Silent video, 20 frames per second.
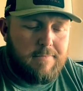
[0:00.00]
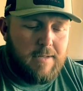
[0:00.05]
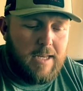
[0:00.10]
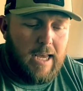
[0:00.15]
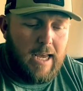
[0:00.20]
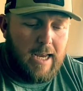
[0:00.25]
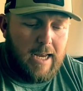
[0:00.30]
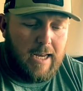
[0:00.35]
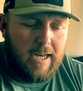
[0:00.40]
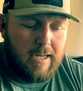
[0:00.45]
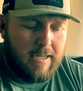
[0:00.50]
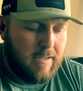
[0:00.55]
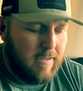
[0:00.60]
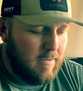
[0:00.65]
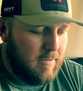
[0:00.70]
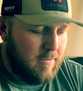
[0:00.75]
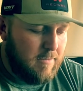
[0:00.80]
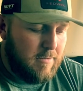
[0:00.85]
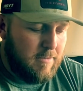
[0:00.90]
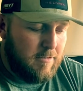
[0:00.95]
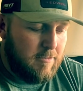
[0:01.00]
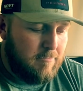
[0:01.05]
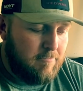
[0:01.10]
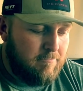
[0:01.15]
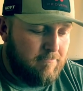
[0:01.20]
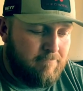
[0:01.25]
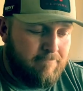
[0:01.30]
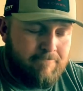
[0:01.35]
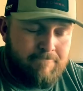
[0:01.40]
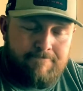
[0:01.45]
And
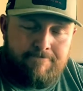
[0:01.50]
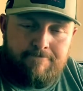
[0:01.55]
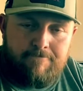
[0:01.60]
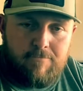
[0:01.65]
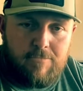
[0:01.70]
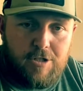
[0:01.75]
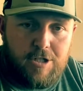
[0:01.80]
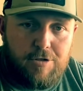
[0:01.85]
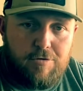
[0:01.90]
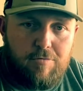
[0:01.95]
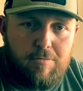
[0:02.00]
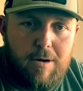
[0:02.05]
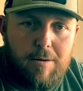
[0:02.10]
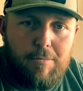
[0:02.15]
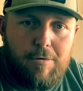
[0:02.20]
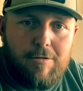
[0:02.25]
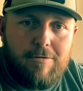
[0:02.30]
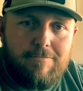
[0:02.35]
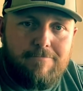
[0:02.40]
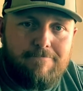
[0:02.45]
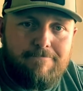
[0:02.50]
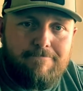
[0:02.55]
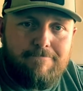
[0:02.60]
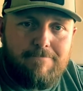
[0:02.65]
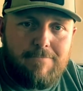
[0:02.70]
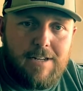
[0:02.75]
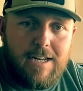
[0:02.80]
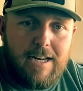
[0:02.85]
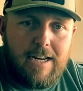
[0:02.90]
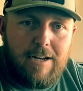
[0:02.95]
just remember,
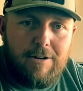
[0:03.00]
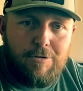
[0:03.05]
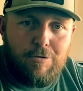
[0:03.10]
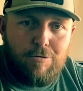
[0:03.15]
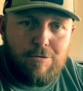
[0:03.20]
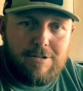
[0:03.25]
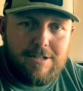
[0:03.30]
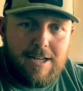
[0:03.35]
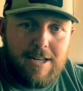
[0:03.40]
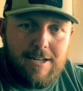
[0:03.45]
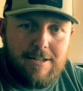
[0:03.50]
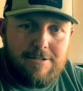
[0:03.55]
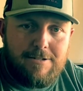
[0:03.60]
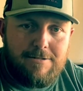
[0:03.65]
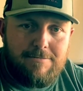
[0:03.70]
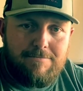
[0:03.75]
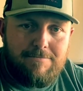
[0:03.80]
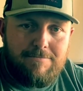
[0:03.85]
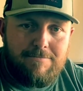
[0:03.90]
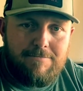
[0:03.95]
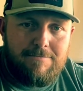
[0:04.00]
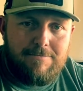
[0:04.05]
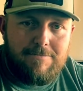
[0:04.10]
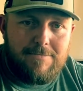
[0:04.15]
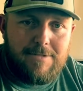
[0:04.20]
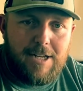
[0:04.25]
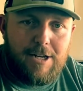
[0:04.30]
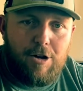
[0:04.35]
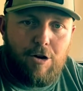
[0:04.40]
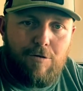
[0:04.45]
get outdoors, guys.
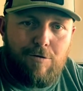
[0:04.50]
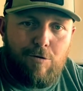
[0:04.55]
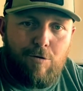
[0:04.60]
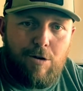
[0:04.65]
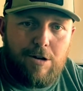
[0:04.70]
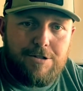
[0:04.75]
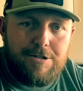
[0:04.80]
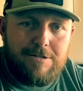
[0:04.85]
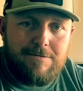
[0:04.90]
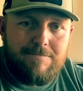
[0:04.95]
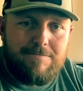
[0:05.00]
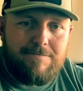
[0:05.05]
Thank y'all for watching.